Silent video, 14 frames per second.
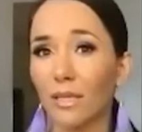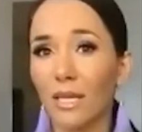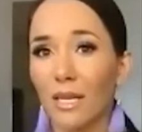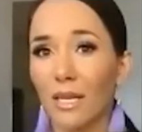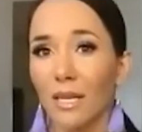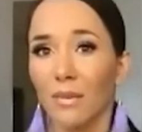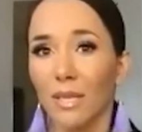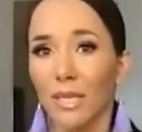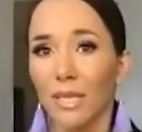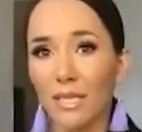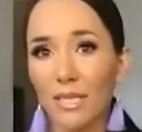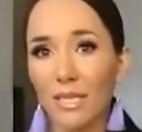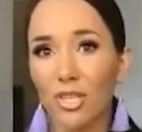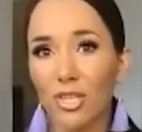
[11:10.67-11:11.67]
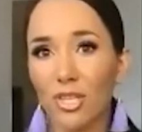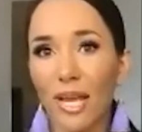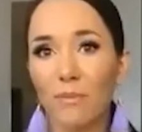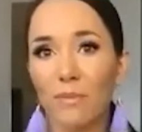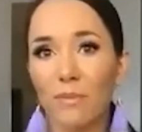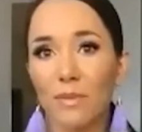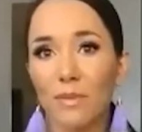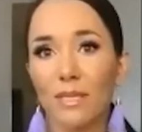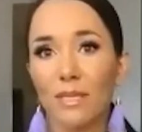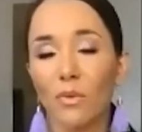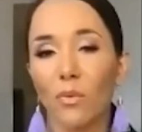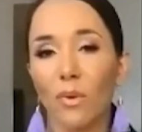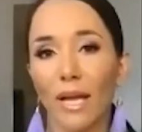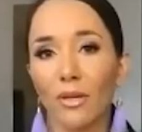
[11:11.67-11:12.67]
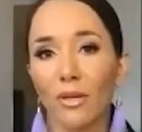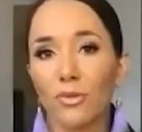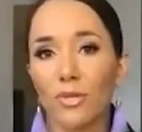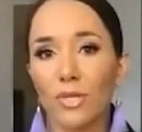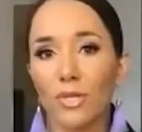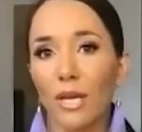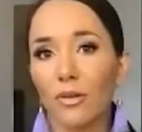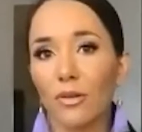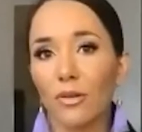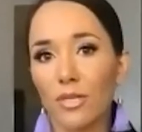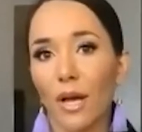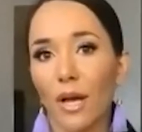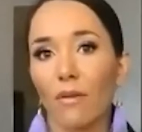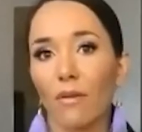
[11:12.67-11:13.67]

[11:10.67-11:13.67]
because it shapes the way you see yourself.